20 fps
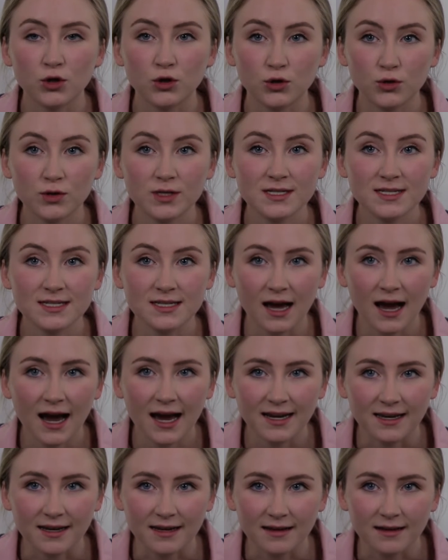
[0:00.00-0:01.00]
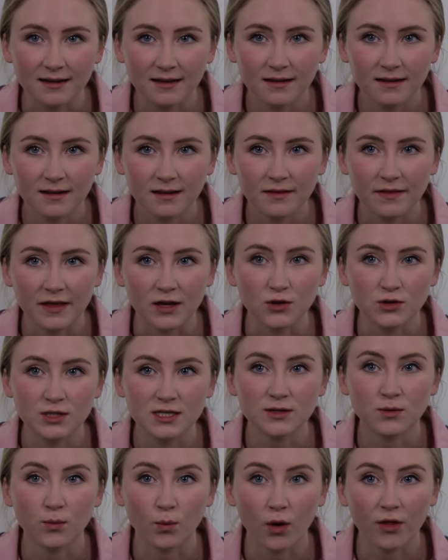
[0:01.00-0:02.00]
You decided that you
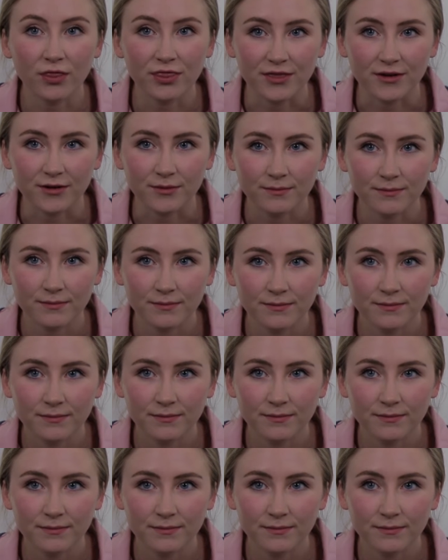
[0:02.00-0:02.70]
didn't want them.